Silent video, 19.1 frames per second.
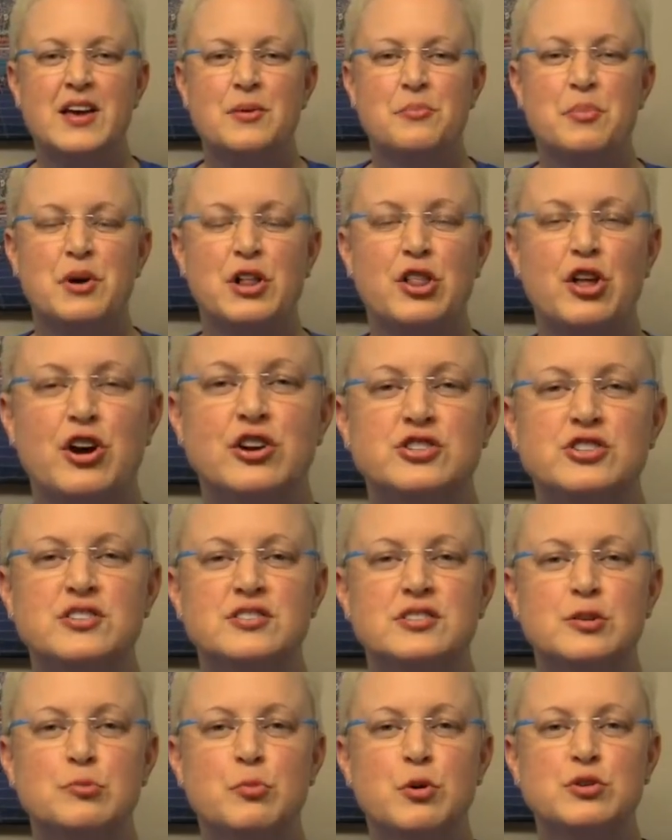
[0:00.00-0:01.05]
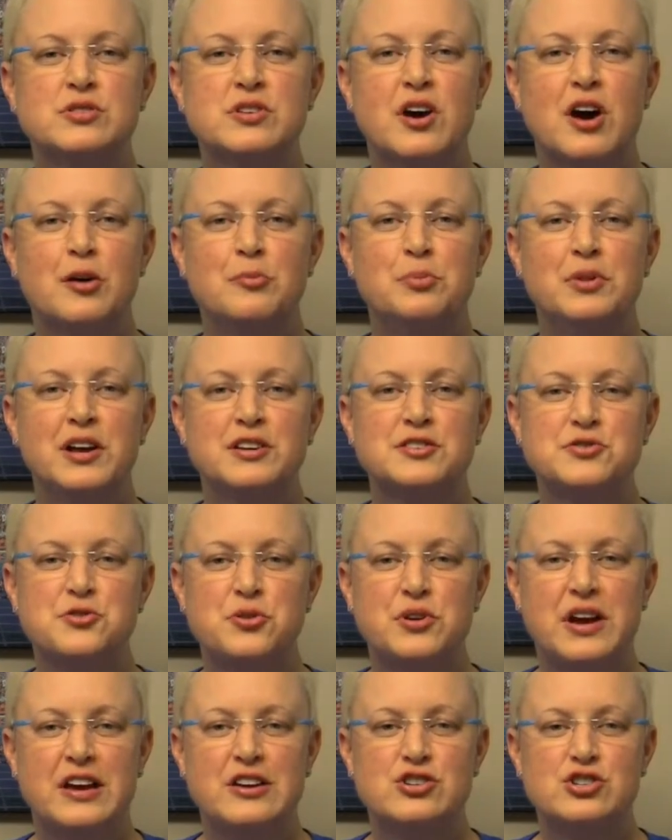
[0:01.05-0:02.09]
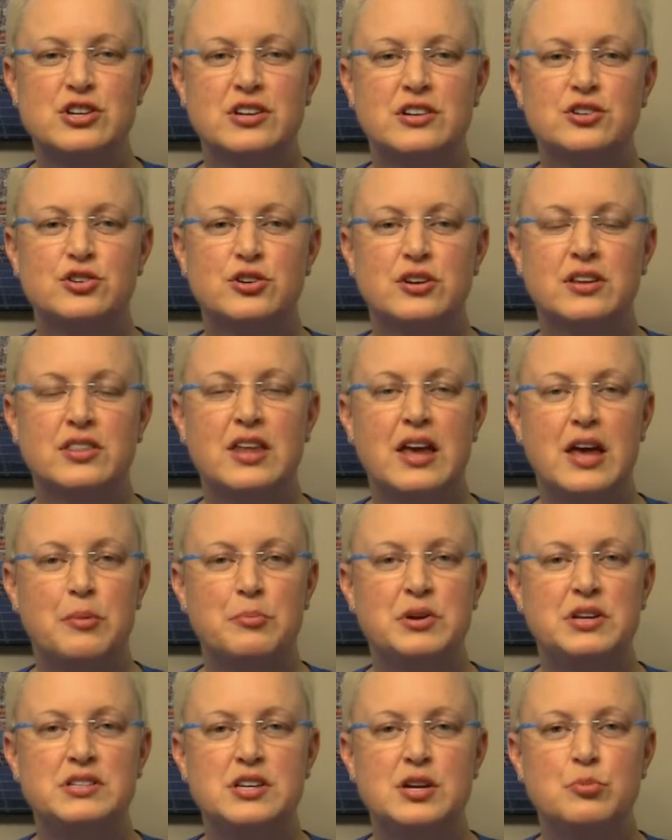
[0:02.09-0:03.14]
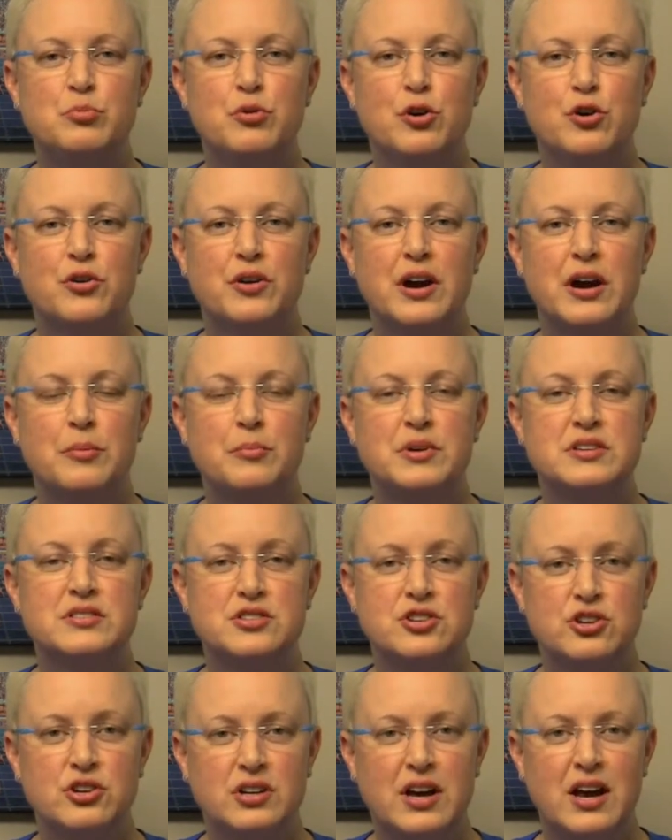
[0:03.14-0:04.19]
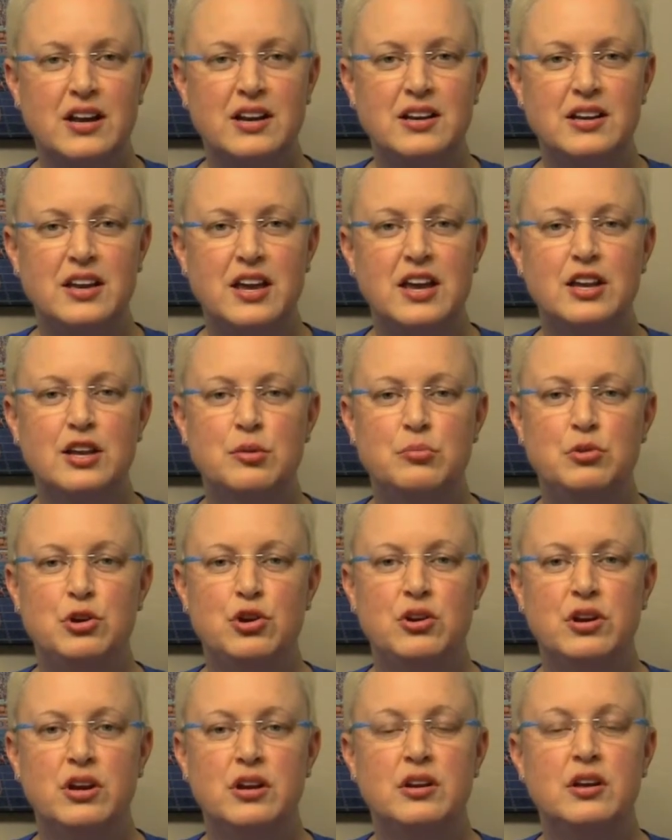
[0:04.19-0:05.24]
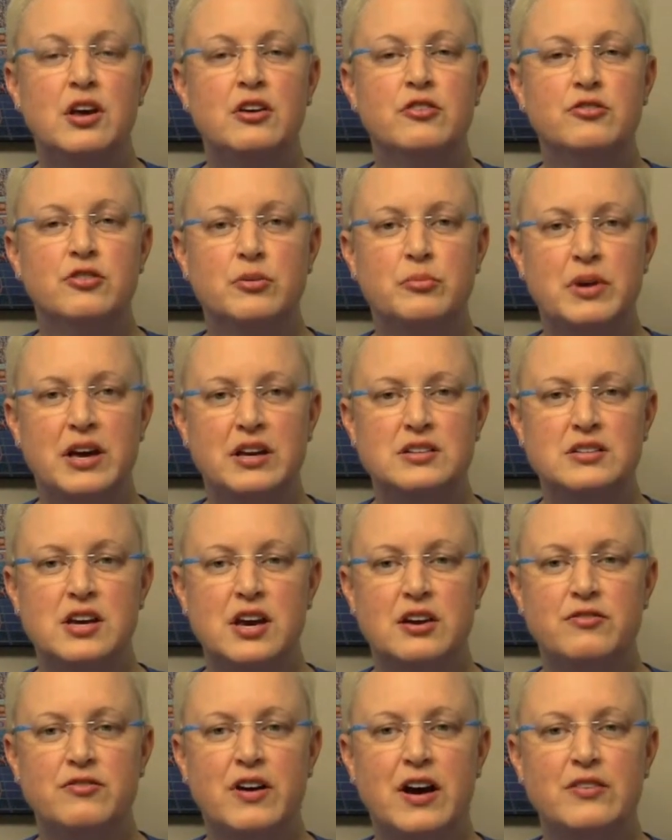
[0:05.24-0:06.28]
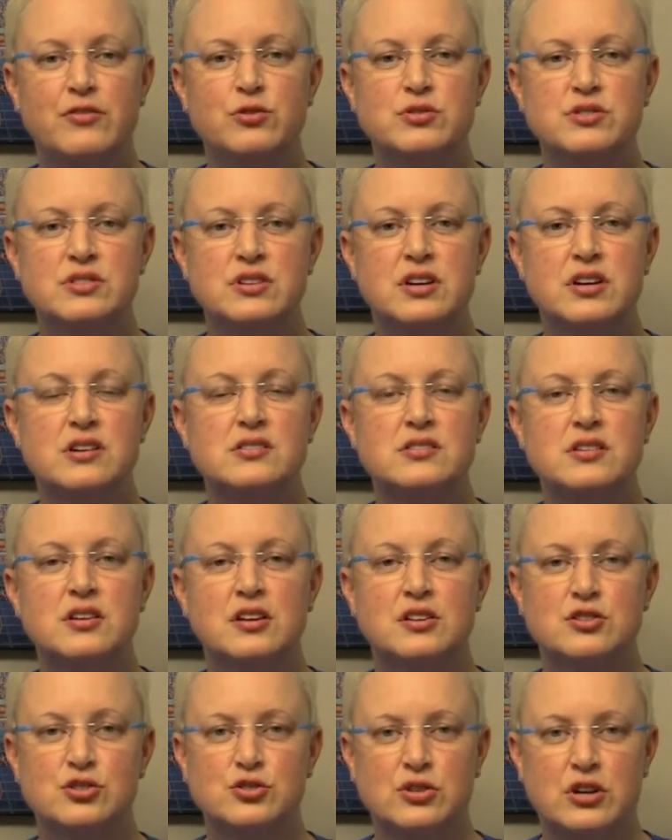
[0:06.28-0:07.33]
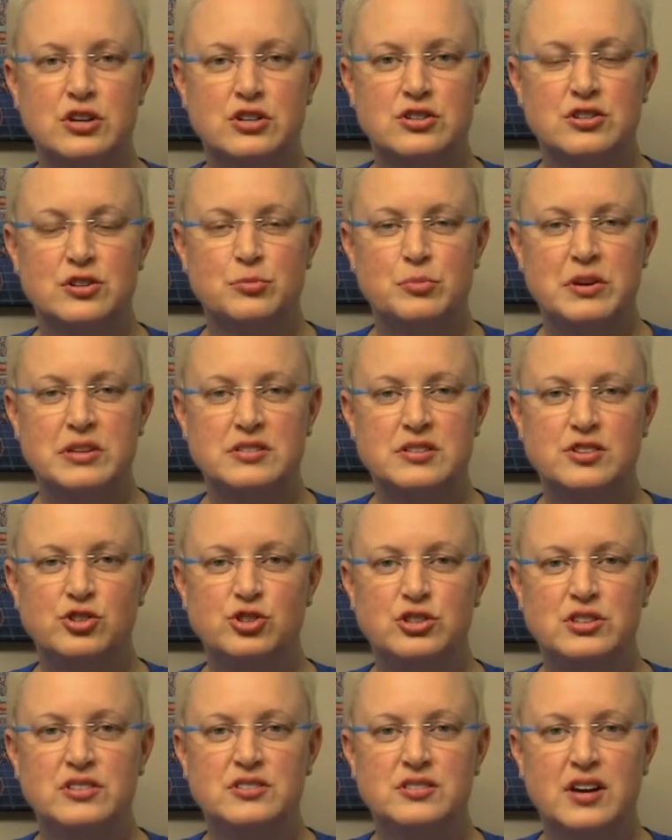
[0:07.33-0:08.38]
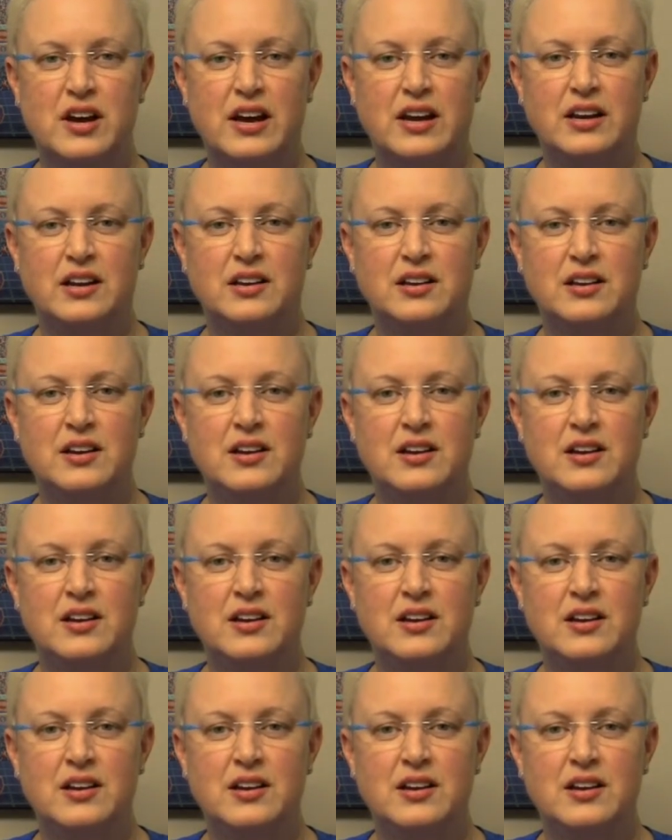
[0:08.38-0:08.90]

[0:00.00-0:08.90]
My largest and most complex creation during the MET program is the United Kingdom unit from EdTech 506, Instructional Message Design.